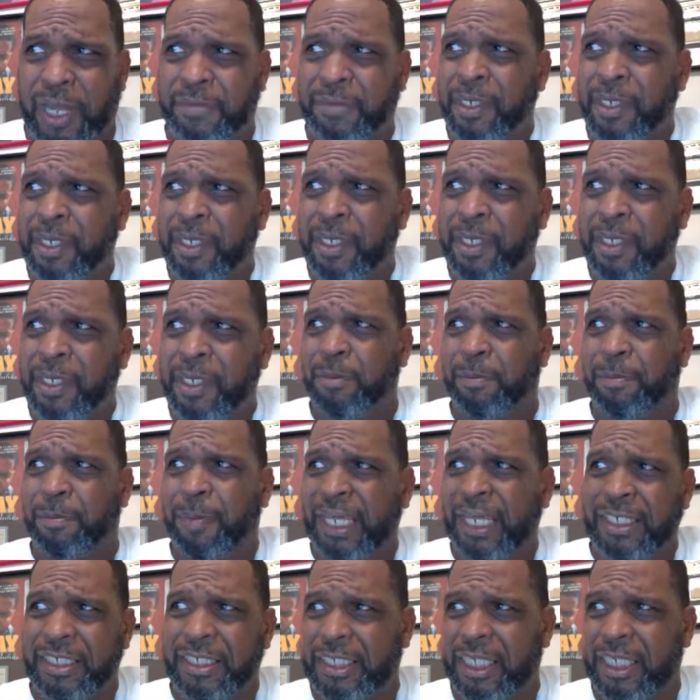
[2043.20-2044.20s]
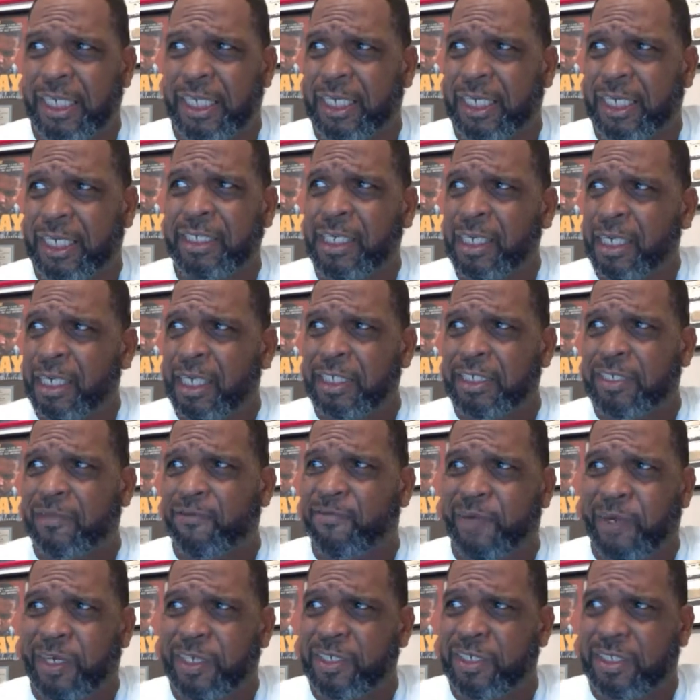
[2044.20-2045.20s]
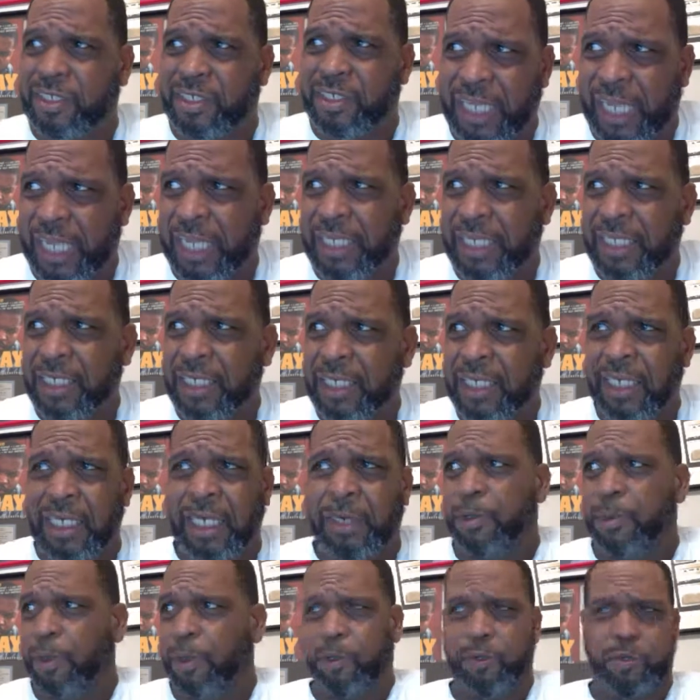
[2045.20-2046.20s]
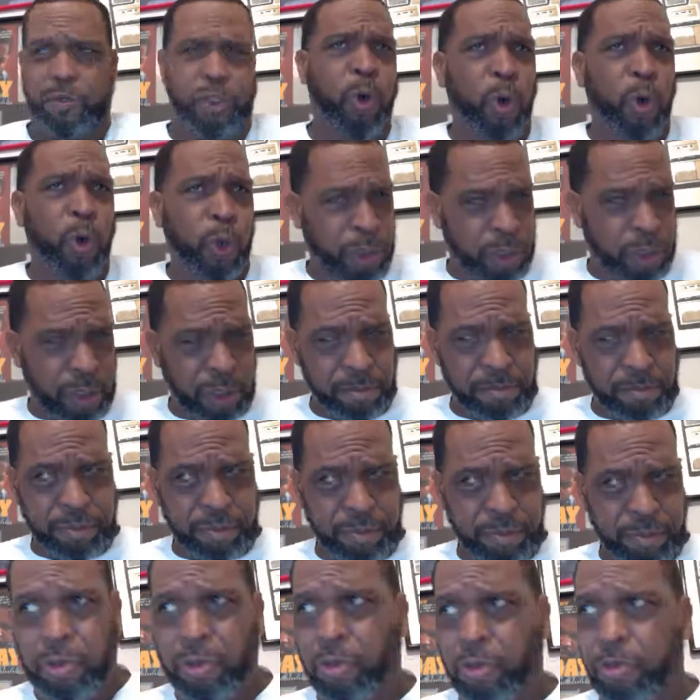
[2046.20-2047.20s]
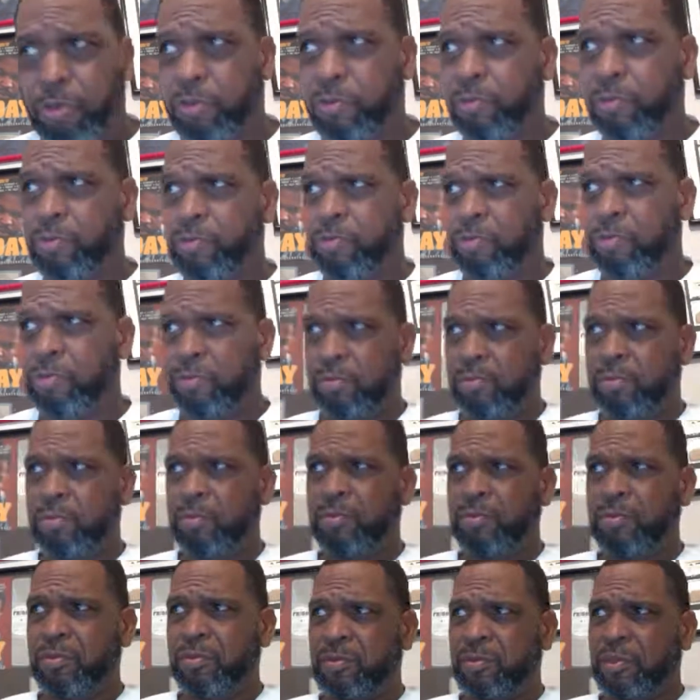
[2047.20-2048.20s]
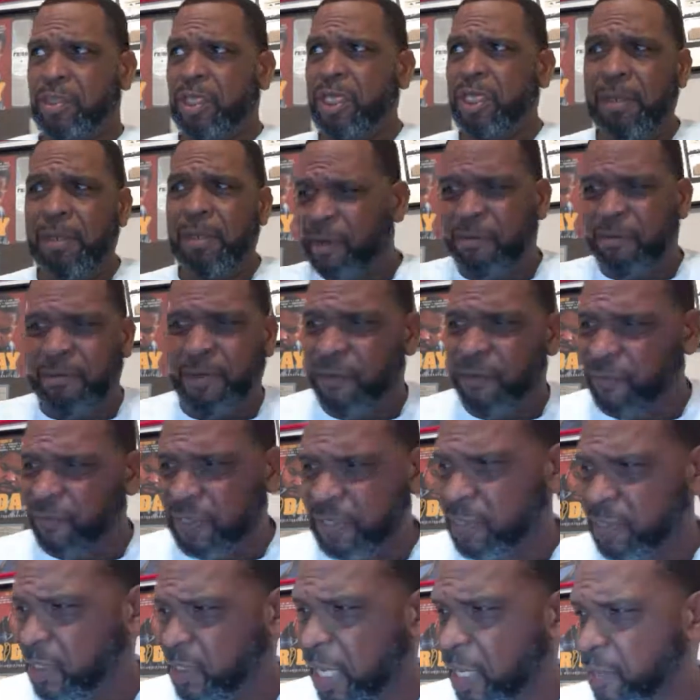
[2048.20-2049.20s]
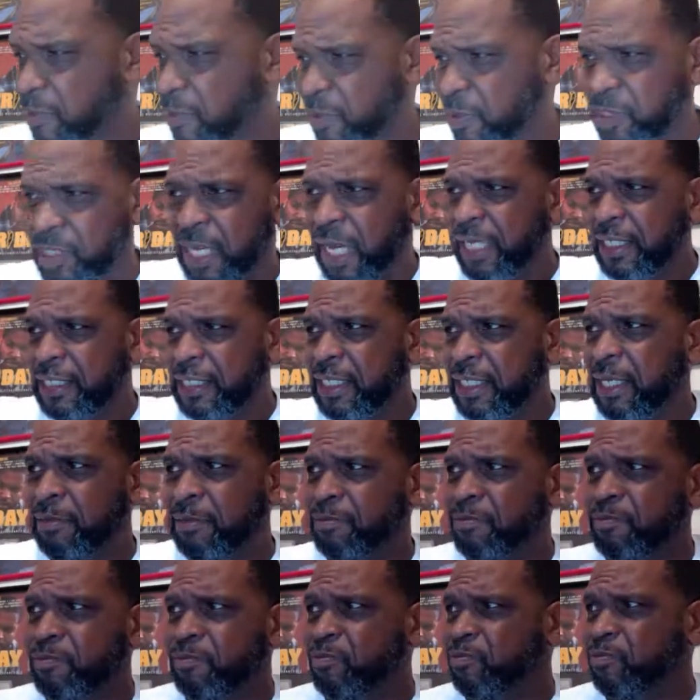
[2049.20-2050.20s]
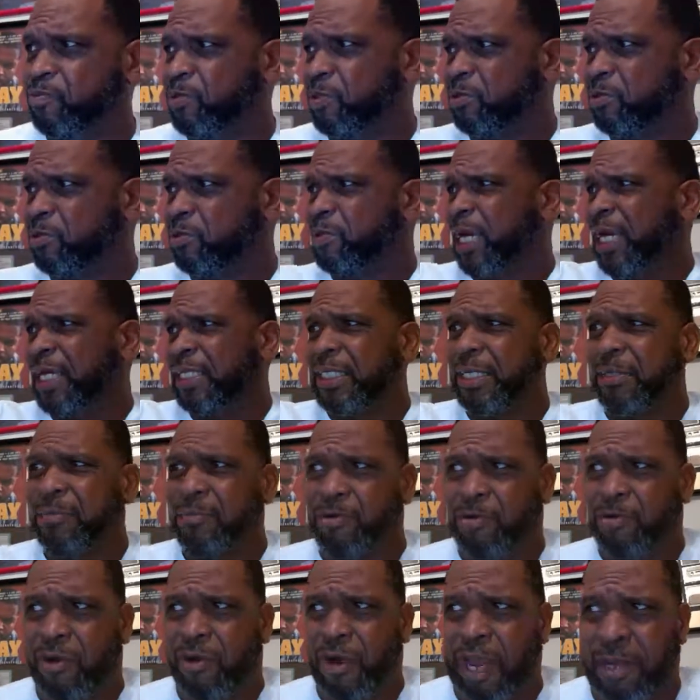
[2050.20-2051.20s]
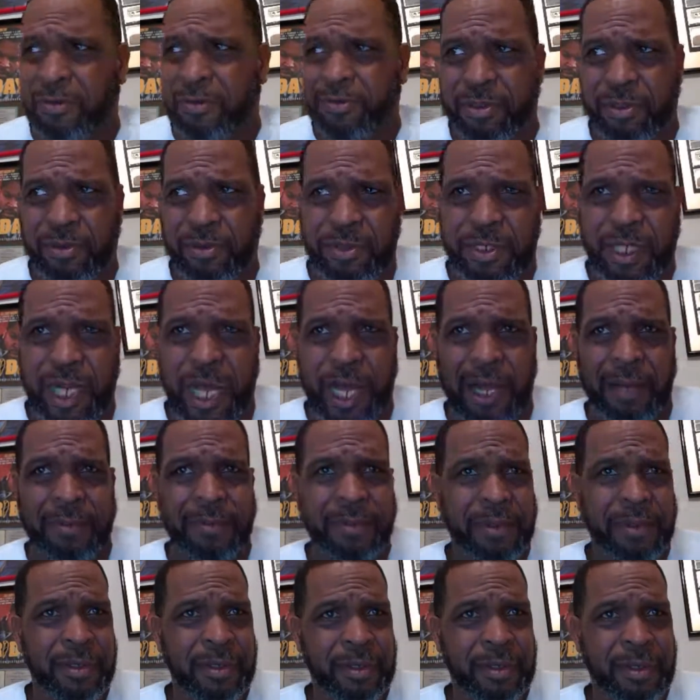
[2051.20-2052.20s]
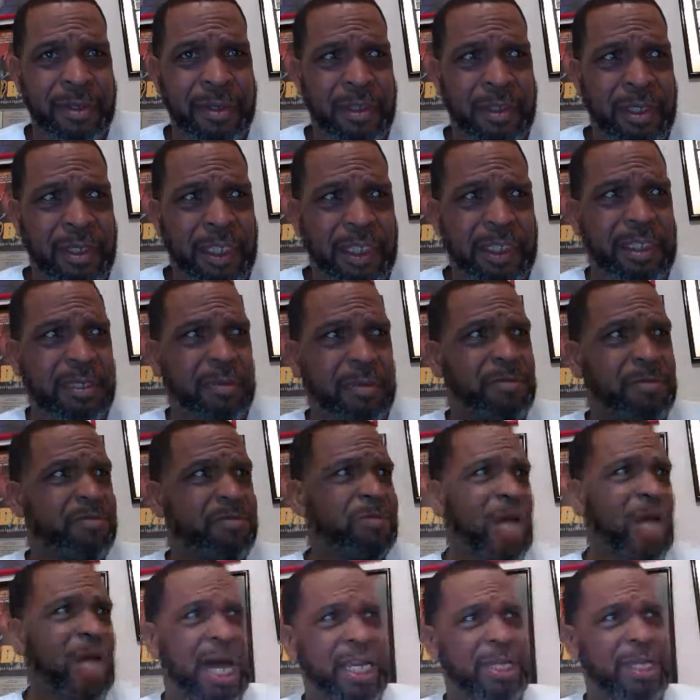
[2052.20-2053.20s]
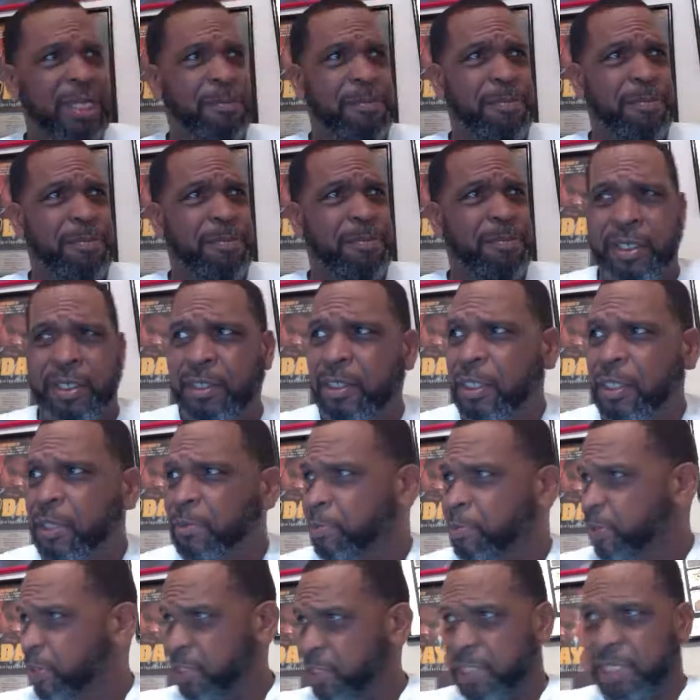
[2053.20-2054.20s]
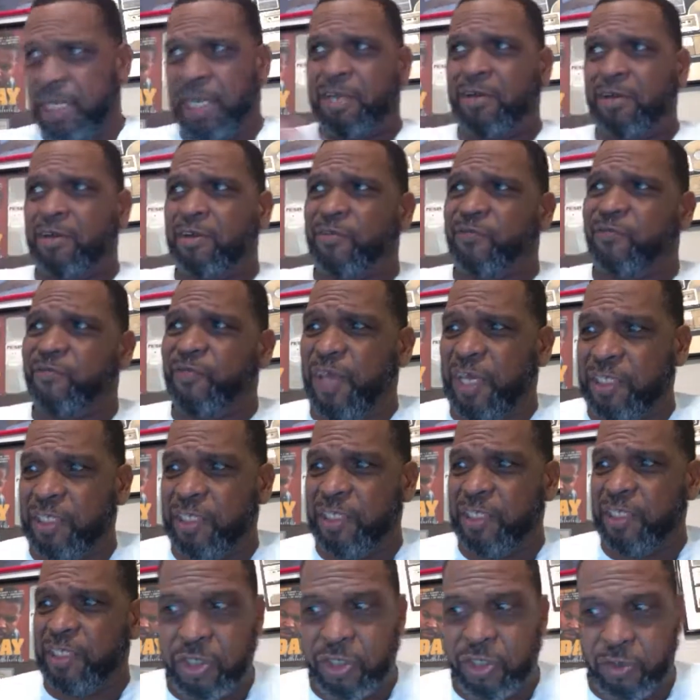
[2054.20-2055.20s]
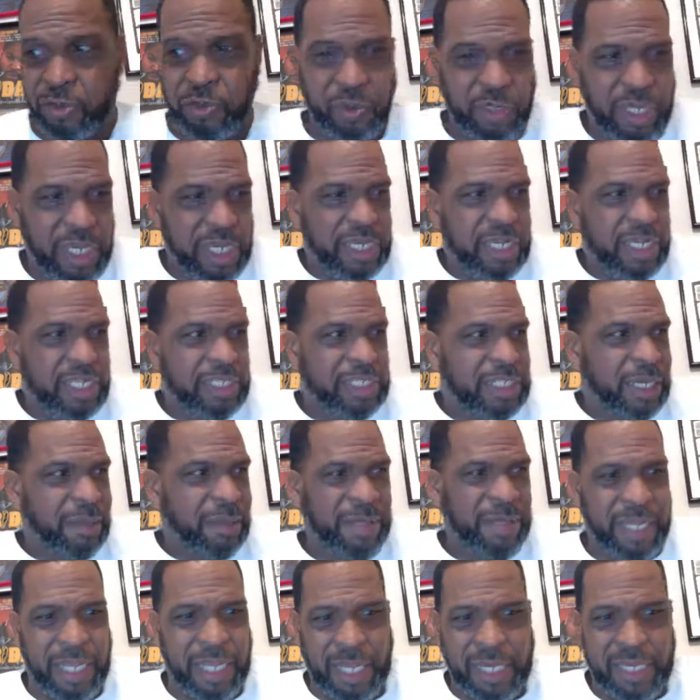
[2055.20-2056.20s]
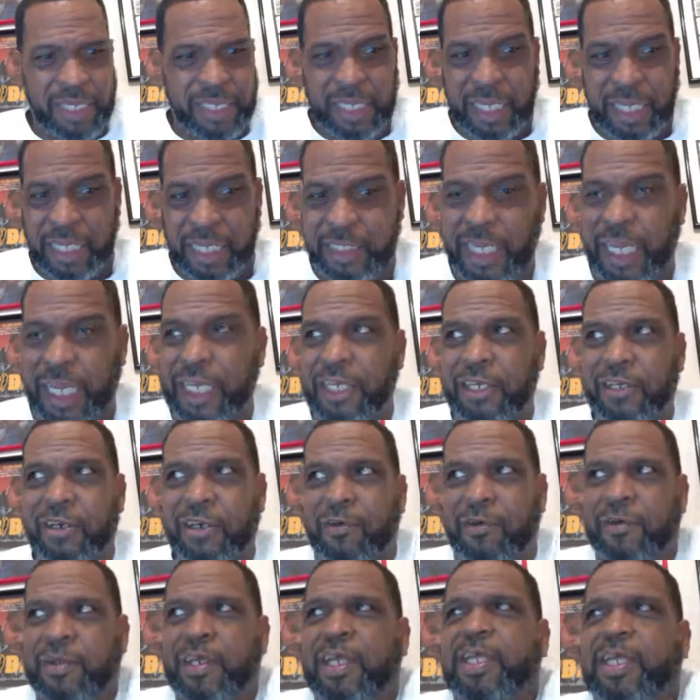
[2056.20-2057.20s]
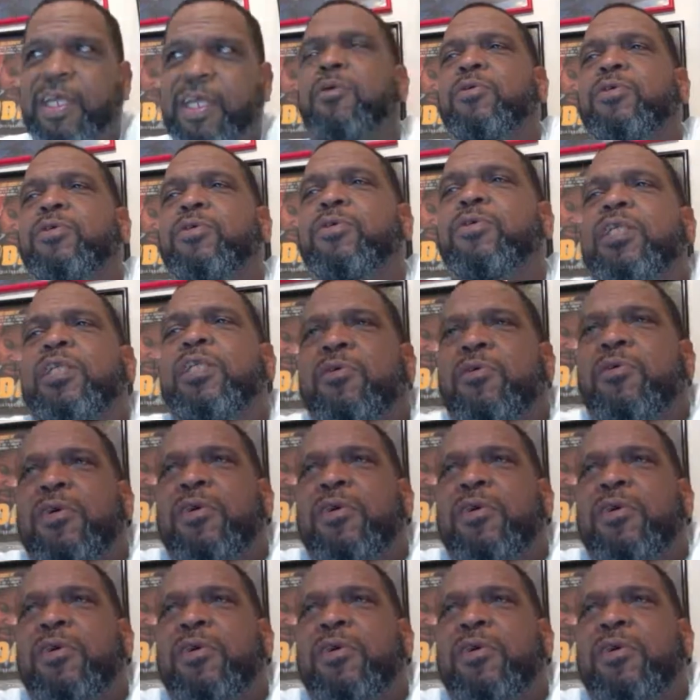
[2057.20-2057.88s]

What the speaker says: It's a baked chicken. It's a fucking steak, a quarter and blue. It ain't a motherfucking steak with some goddamn crabs on top and some garlic butter, but they got all the fat. So you getting intimidated. They're taking you over there, know what they're doing.